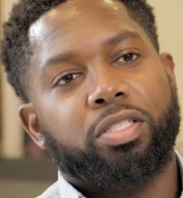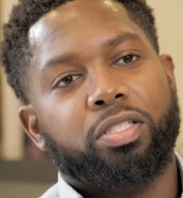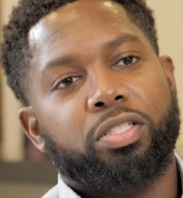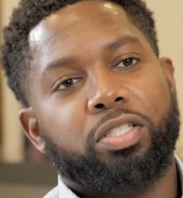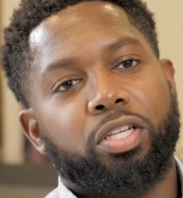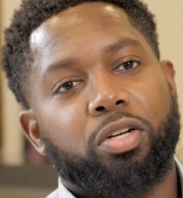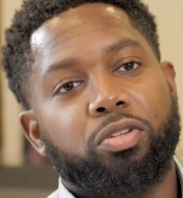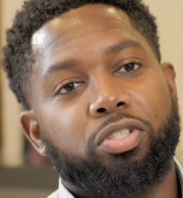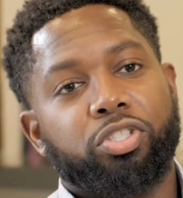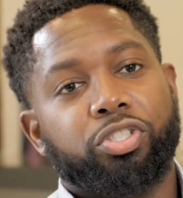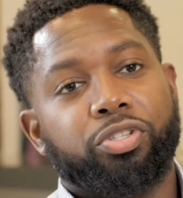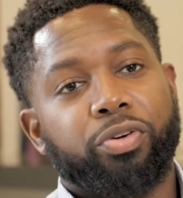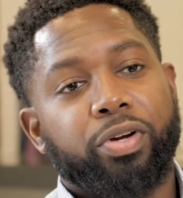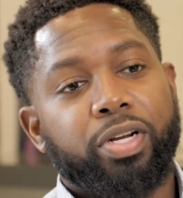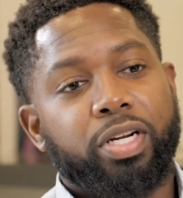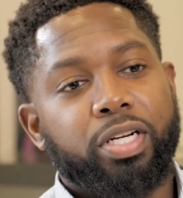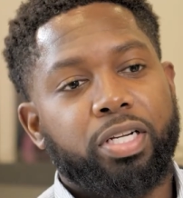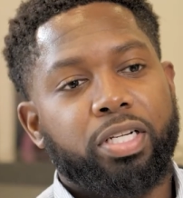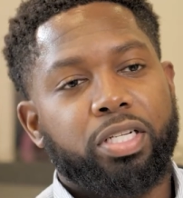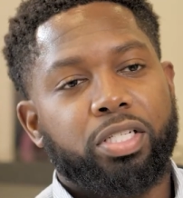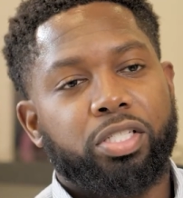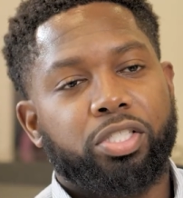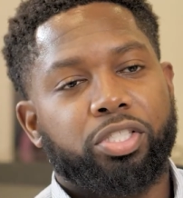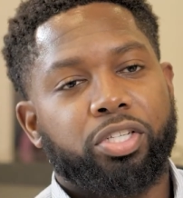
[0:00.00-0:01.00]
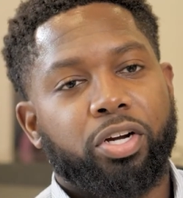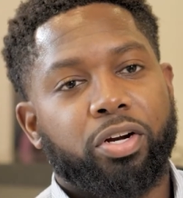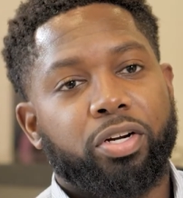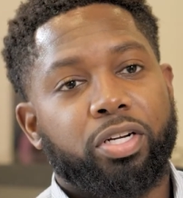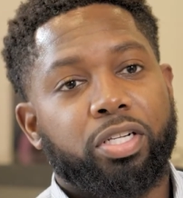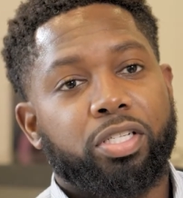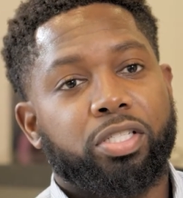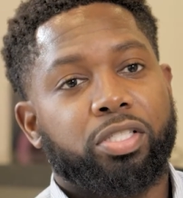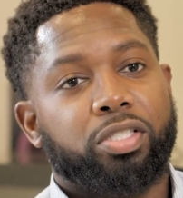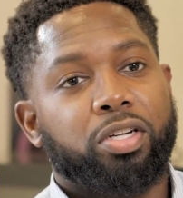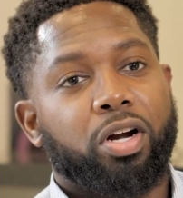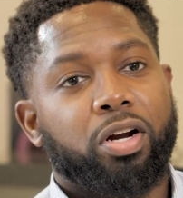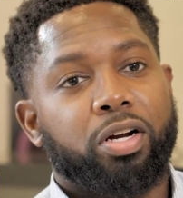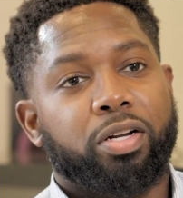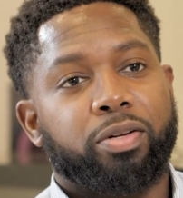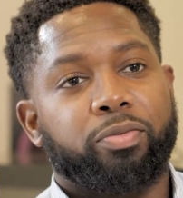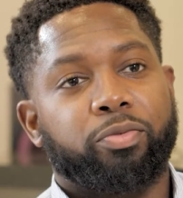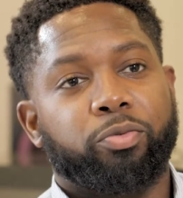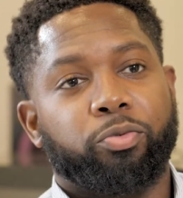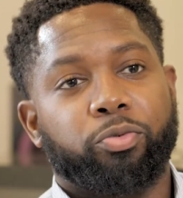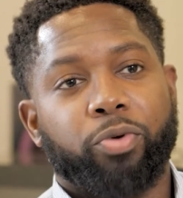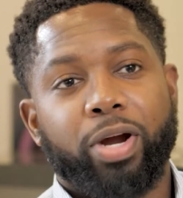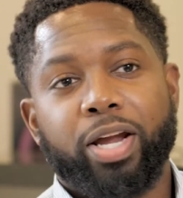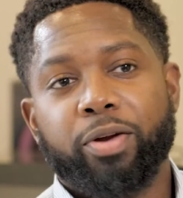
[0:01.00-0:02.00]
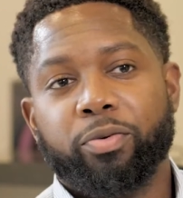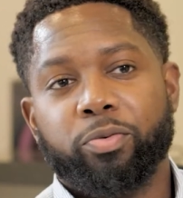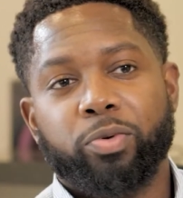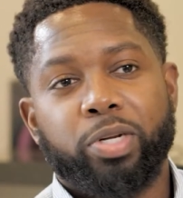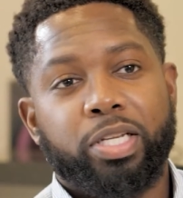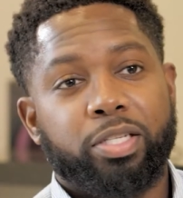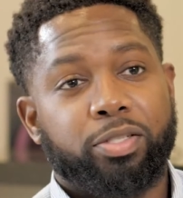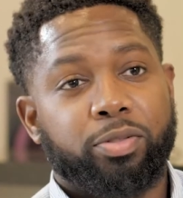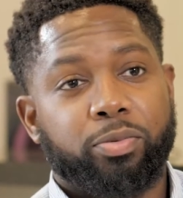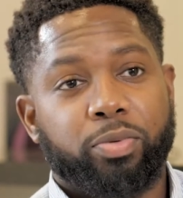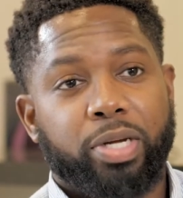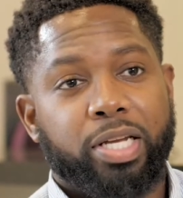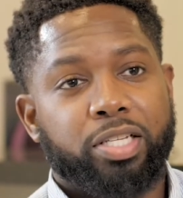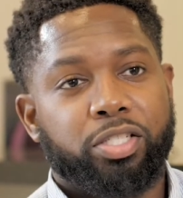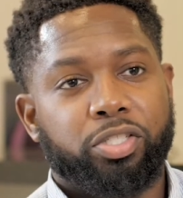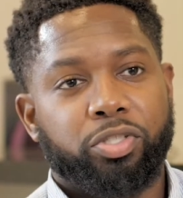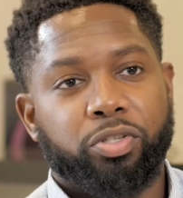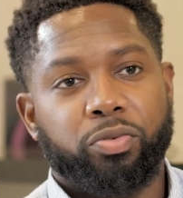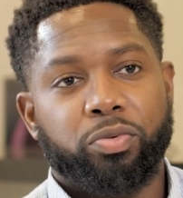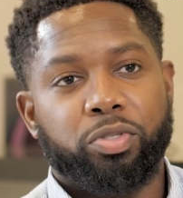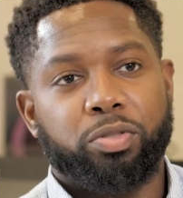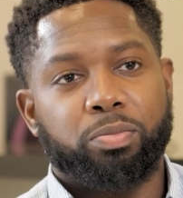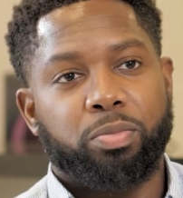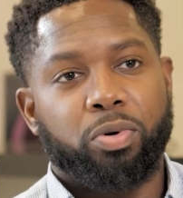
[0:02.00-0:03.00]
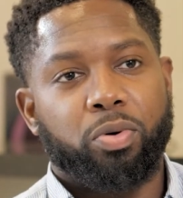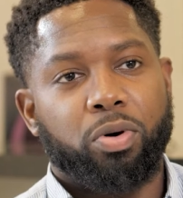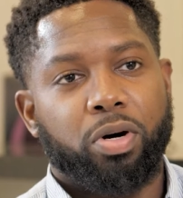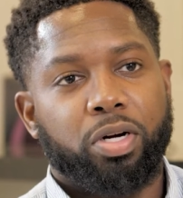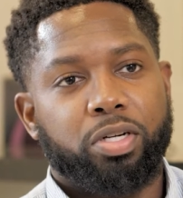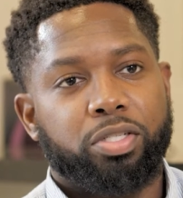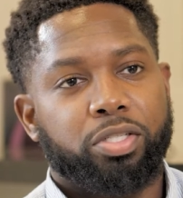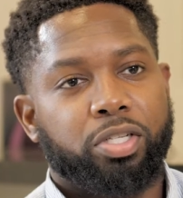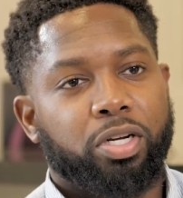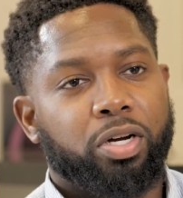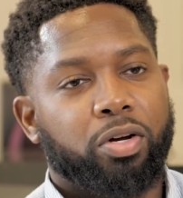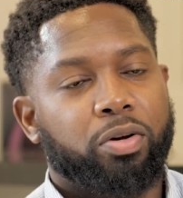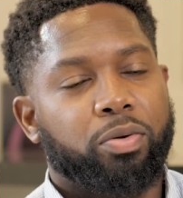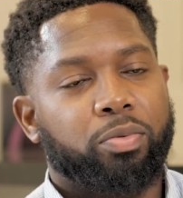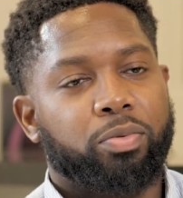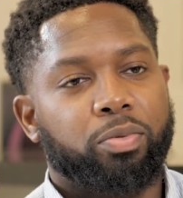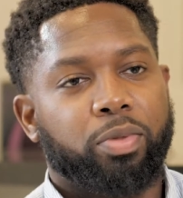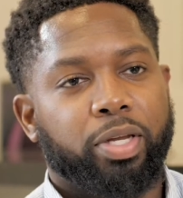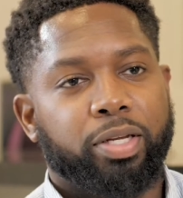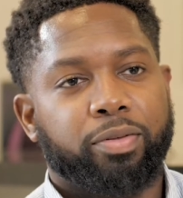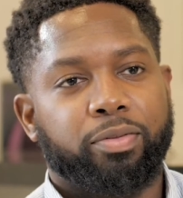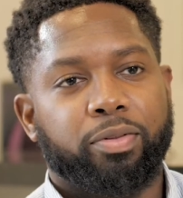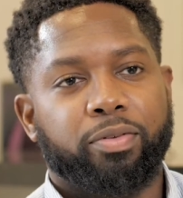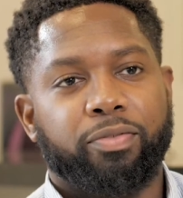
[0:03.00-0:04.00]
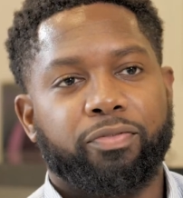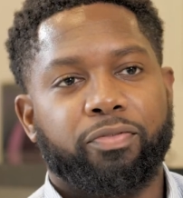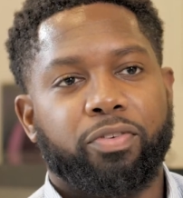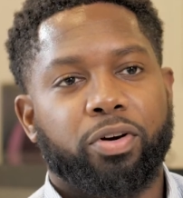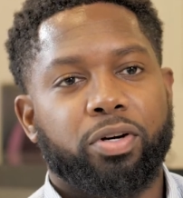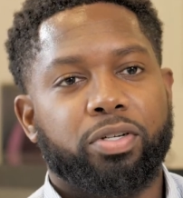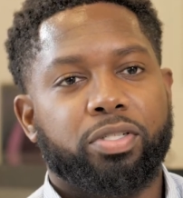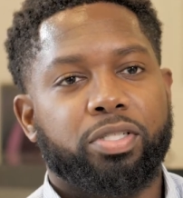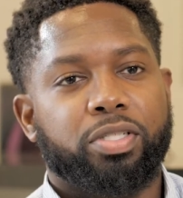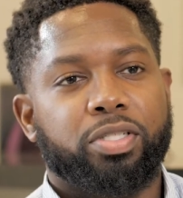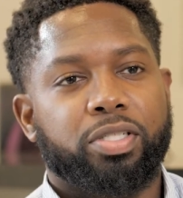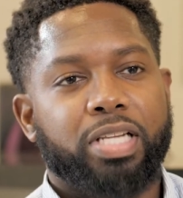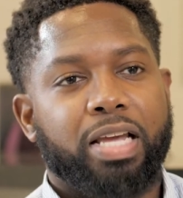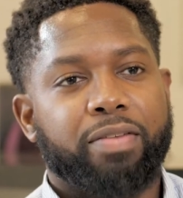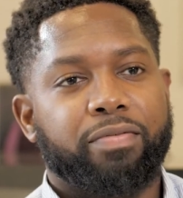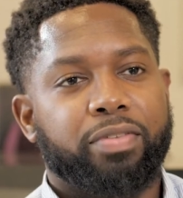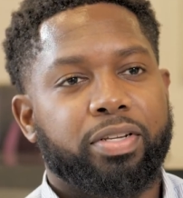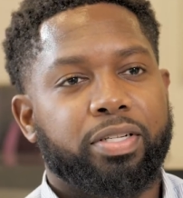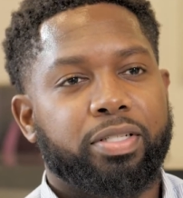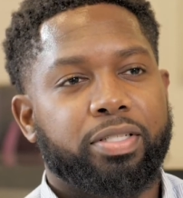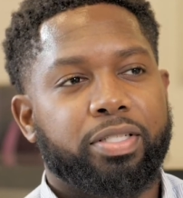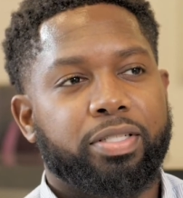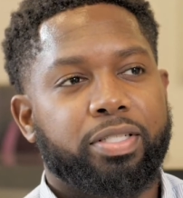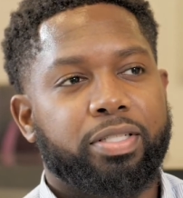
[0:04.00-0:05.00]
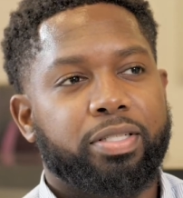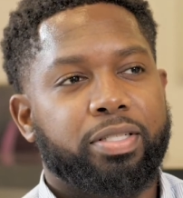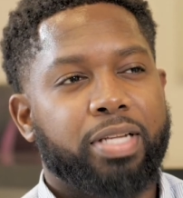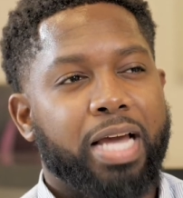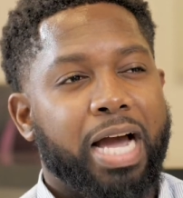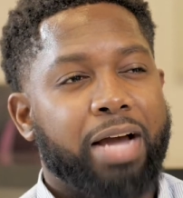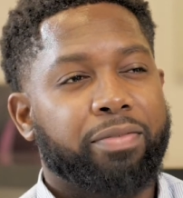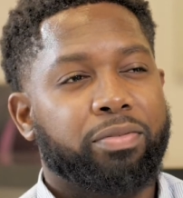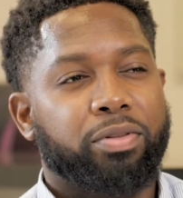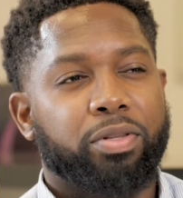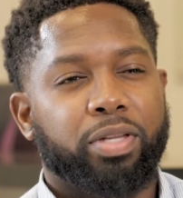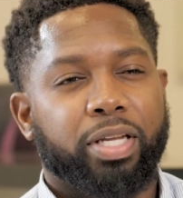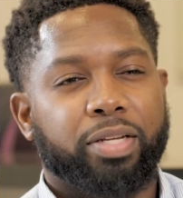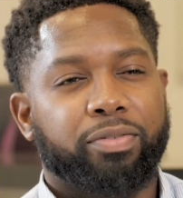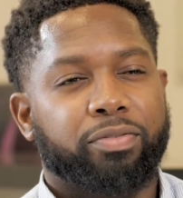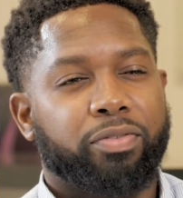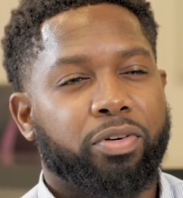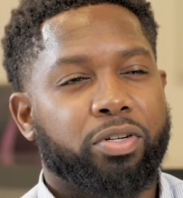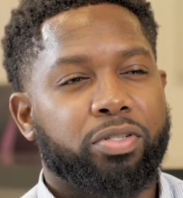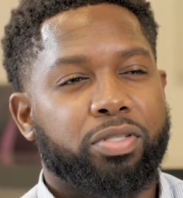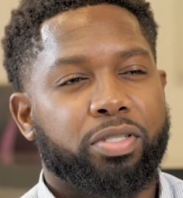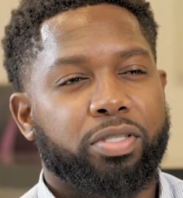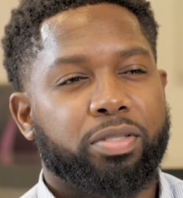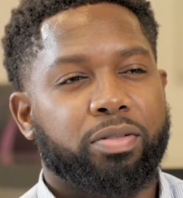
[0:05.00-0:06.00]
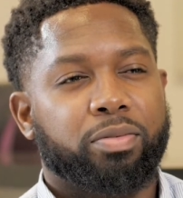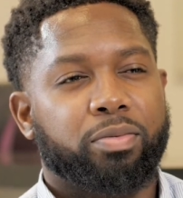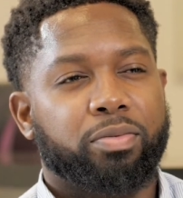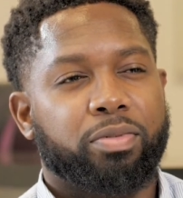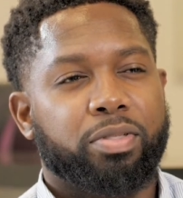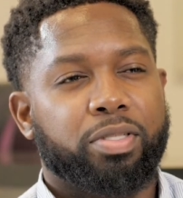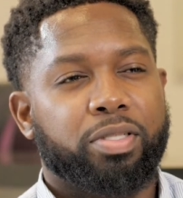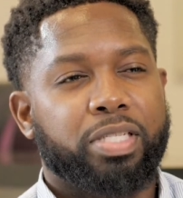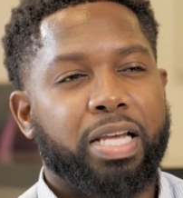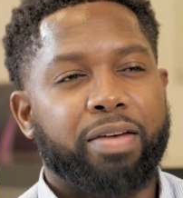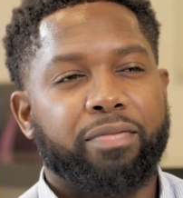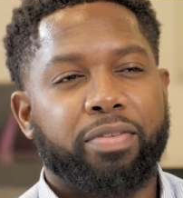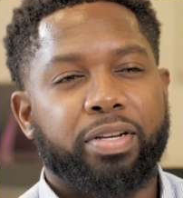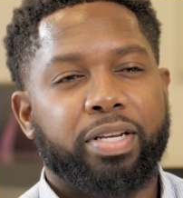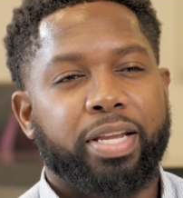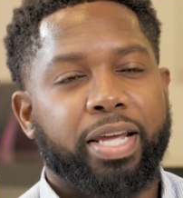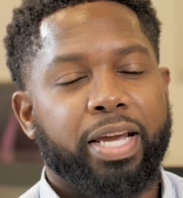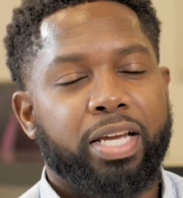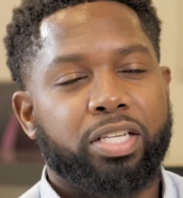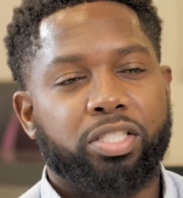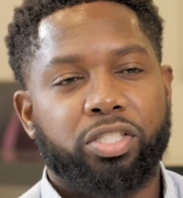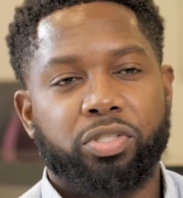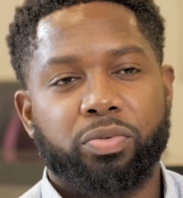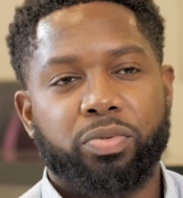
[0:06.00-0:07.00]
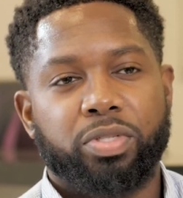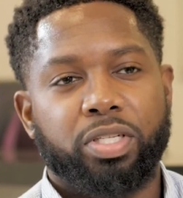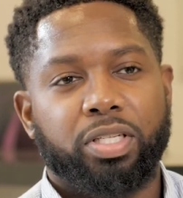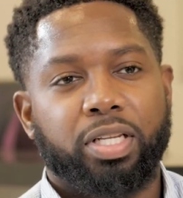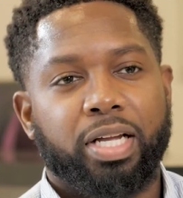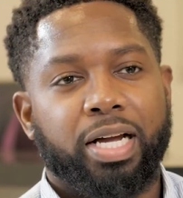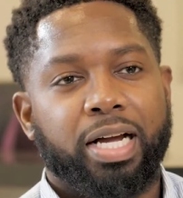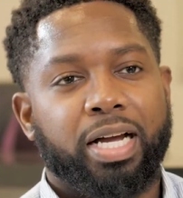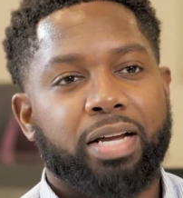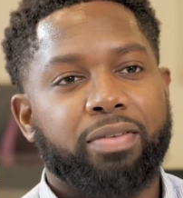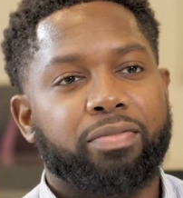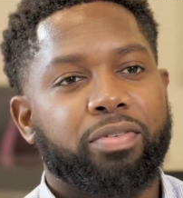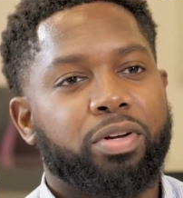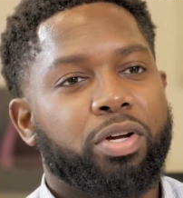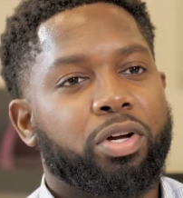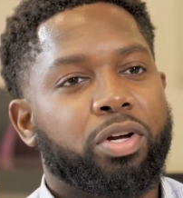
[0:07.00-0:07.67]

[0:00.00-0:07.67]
So Trinity's journey started right with, as she was born. So like the first seven, after the, like first seven days she was alive,